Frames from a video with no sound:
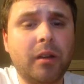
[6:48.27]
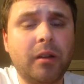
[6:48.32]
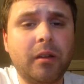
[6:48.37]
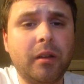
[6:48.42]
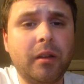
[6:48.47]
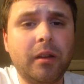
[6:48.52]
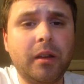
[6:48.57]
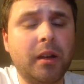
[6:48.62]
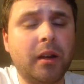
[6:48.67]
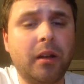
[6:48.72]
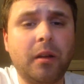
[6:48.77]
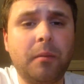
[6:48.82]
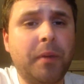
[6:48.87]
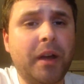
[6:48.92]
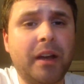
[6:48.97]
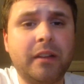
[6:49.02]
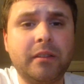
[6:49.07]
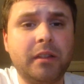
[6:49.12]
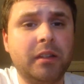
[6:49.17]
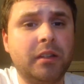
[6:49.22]
you know
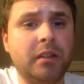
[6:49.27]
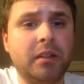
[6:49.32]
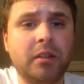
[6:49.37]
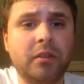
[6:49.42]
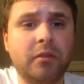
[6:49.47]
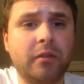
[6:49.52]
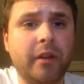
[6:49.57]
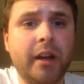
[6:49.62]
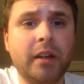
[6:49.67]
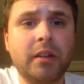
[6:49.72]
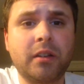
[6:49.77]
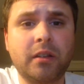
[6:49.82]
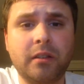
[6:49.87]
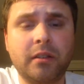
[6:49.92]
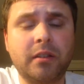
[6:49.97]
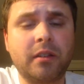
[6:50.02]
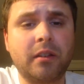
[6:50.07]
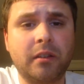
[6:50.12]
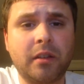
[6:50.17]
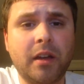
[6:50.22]
about these
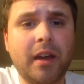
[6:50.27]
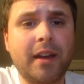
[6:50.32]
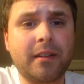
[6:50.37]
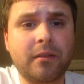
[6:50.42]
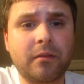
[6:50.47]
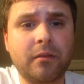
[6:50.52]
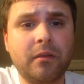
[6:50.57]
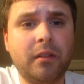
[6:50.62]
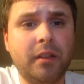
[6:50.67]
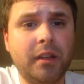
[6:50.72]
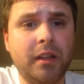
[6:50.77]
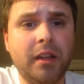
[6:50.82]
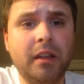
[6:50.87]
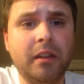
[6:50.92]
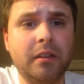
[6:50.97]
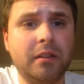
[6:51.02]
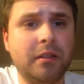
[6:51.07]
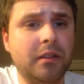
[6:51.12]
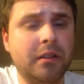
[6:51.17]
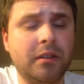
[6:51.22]
distractions. The talk really
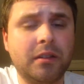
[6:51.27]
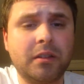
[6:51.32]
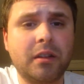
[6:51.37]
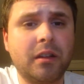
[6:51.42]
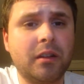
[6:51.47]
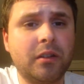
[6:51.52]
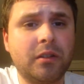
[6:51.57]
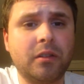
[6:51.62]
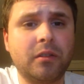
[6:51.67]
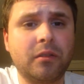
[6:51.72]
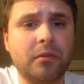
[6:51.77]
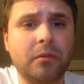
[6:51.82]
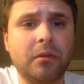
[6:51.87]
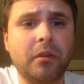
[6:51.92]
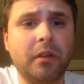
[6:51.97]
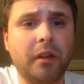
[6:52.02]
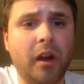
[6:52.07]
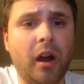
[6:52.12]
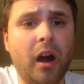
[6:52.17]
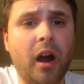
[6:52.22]
is discussions
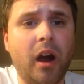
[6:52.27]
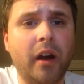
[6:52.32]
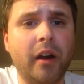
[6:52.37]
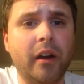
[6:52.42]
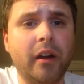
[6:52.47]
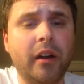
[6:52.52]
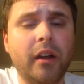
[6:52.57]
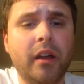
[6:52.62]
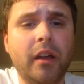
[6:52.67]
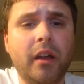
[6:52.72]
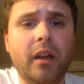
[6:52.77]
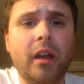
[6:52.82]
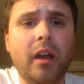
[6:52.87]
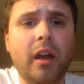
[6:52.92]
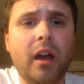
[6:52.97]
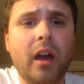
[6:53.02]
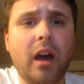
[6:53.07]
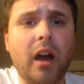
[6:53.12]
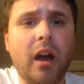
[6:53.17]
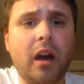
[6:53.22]
really are
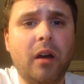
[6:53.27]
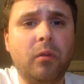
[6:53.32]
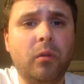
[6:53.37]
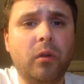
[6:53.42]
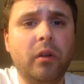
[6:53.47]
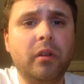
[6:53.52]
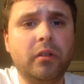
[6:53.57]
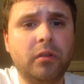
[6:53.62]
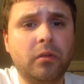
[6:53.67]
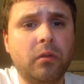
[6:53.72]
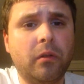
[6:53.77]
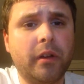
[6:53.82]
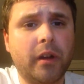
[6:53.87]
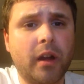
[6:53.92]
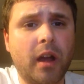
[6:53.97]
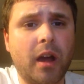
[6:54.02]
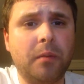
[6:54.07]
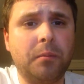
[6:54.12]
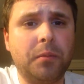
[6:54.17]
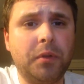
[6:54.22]
uh what is
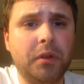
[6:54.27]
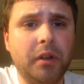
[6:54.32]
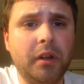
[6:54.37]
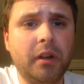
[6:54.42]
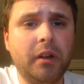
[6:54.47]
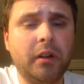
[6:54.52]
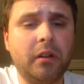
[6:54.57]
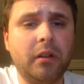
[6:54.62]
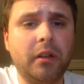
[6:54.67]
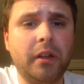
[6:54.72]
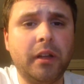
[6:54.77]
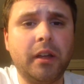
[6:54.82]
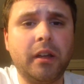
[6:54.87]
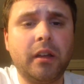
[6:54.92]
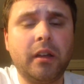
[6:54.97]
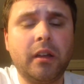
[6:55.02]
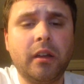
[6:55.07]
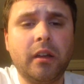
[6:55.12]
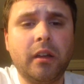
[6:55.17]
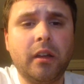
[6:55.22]
going on
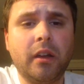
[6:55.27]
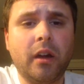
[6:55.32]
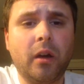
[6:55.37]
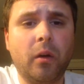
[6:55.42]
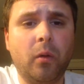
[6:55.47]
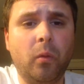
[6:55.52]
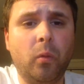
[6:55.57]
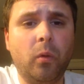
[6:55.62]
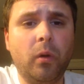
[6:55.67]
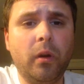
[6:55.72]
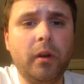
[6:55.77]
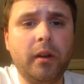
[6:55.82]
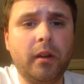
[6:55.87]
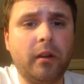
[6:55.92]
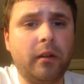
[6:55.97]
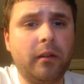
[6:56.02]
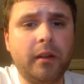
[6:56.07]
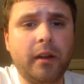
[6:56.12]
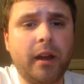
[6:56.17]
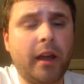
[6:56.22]
politically you
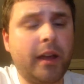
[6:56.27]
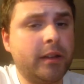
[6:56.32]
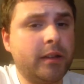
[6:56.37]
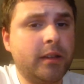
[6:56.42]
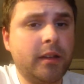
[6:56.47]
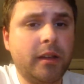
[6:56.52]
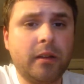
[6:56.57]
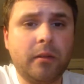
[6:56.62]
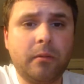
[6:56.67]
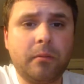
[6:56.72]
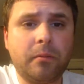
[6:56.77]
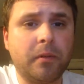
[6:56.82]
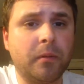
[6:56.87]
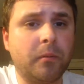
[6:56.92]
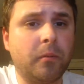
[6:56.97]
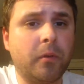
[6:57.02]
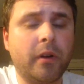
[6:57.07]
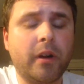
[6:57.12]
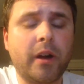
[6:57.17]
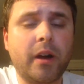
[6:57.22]
know, and I see it
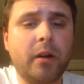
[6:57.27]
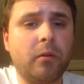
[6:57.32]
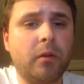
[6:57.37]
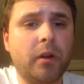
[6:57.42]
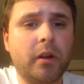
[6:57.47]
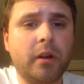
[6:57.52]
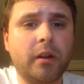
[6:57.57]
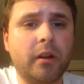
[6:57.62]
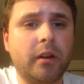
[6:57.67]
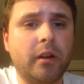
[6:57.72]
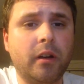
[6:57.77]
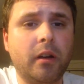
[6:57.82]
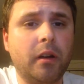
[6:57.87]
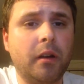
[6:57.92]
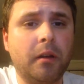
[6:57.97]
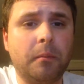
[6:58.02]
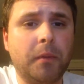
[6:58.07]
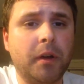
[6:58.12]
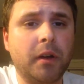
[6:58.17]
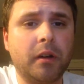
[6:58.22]
from where I work and
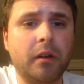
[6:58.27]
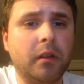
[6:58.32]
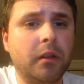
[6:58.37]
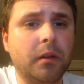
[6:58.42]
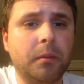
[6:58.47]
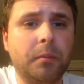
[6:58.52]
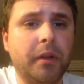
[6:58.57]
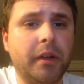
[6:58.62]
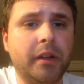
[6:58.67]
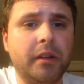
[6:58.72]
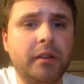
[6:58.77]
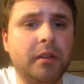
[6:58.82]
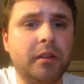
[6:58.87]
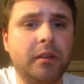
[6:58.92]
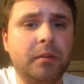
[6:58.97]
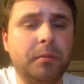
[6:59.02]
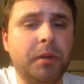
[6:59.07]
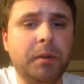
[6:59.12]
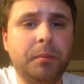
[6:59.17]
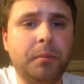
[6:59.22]
among other
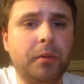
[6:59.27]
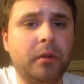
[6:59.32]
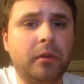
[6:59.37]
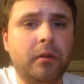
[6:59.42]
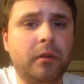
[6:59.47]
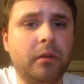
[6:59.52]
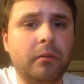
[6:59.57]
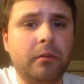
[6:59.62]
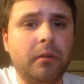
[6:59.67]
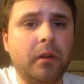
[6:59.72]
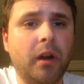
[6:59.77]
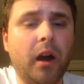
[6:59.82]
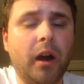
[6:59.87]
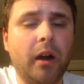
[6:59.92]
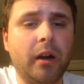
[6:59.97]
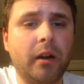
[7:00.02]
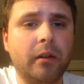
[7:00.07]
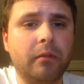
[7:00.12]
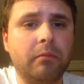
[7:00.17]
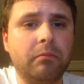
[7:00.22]
places, people
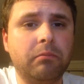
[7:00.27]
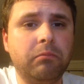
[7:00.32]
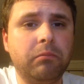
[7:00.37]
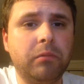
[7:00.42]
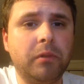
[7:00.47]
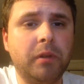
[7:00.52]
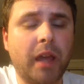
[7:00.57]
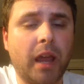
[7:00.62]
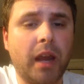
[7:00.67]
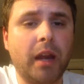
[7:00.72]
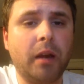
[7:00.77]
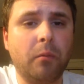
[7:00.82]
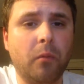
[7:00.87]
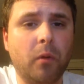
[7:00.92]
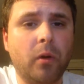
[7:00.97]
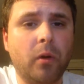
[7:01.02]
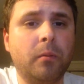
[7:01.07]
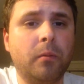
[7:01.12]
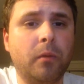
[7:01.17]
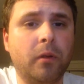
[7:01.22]
are getting
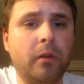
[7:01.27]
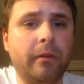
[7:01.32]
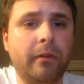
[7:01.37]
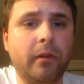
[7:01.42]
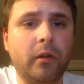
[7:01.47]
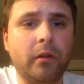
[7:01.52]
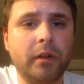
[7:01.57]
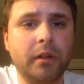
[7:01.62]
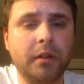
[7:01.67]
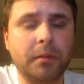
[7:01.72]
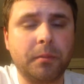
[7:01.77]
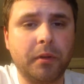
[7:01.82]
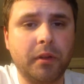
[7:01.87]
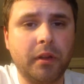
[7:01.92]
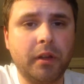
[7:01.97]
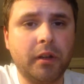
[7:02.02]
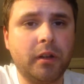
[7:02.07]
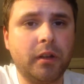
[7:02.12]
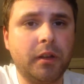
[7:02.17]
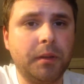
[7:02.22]
and more focused
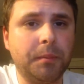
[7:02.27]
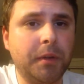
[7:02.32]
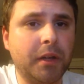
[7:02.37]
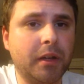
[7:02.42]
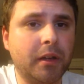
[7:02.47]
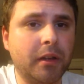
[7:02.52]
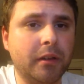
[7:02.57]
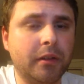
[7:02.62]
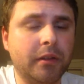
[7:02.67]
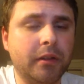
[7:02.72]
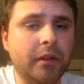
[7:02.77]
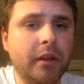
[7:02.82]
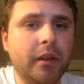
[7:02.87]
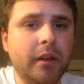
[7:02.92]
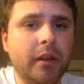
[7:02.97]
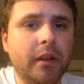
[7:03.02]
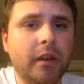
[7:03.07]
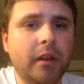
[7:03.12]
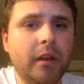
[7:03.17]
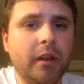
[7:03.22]
politically because
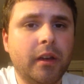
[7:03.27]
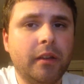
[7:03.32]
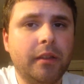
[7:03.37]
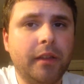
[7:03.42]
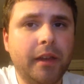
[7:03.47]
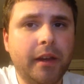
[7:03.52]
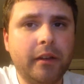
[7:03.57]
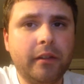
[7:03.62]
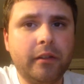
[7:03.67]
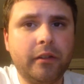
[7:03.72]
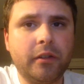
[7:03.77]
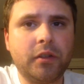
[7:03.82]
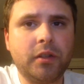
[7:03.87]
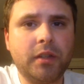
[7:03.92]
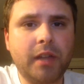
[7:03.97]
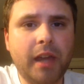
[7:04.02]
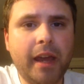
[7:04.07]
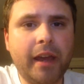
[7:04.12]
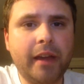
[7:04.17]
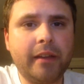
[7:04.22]
they
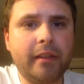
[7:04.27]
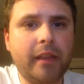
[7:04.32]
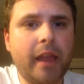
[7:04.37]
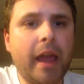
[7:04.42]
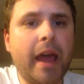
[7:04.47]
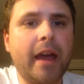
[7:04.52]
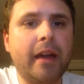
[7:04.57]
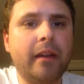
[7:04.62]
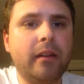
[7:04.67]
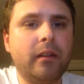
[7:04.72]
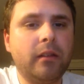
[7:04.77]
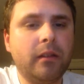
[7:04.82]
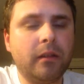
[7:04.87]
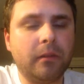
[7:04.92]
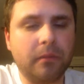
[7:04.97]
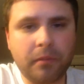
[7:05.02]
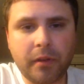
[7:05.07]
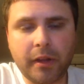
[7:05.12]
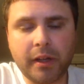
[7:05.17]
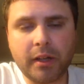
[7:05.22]
understand that
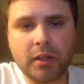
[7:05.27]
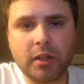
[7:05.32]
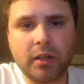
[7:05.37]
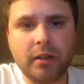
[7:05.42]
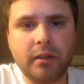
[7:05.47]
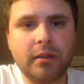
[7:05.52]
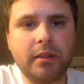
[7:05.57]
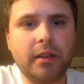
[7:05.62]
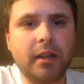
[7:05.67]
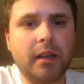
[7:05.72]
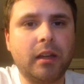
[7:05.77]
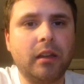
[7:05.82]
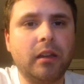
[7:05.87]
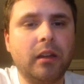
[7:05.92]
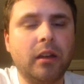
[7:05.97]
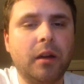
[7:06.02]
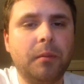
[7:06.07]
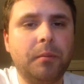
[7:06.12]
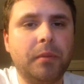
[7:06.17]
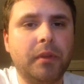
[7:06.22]
inflation is
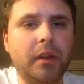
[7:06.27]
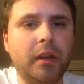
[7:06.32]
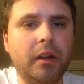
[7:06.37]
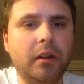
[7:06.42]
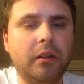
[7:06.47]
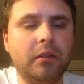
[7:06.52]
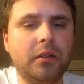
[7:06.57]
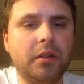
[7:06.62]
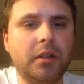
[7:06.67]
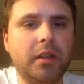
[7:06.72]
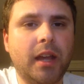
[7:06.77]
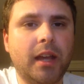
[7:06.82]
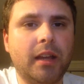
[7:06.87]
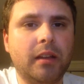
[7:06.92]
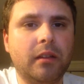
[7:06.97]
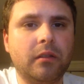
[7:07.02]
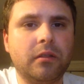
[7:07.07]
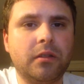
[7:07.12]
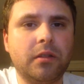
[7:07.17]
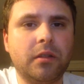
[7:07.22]
ticking up and they
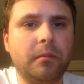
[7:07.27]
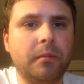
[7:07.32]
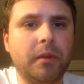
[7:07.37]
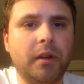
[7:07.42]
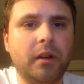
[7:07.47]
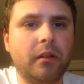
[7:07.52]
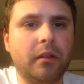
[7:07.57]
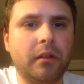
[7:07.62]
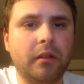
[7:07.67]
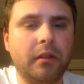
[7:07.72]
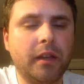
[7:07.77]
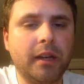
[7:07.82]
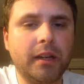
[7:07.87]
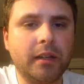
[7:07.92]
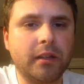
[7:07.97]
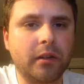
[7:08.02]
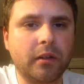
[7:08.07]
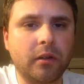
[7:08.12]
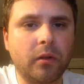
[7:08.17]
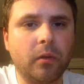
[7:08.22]
understand there's so many other
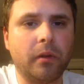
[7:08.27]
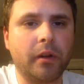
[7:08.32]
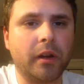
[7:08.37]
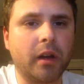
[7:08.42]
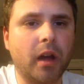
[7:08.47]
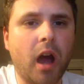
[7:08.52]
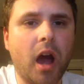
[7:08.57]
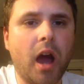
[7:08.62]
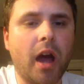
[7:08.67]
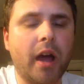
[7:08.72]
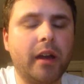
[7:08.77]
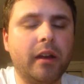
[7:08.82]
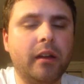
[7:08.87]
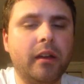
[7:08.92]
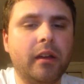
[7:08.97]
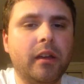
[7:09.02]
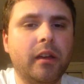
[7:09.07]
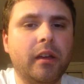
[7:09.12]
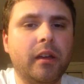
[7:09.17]
things that are going on